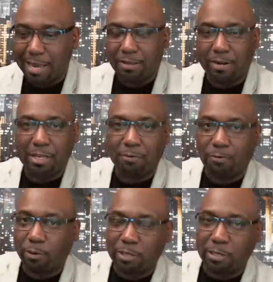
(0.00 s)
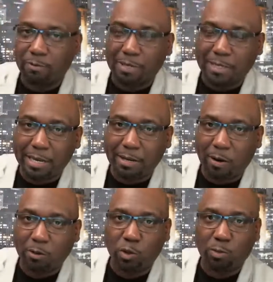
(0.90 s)
Today is the 14th of the 10th
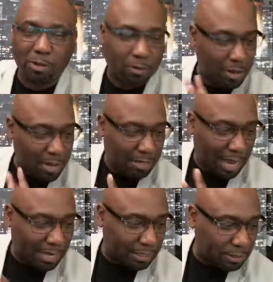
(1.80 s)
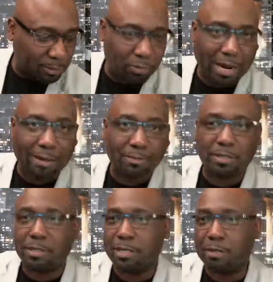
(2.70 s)
October. Like and subscribe
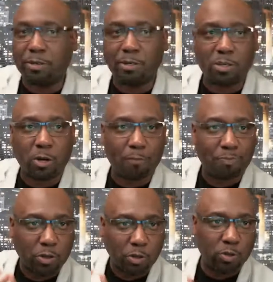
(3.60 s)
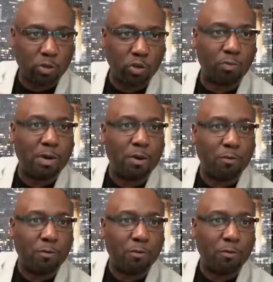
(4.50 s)
to the Silburn Show, YouTube.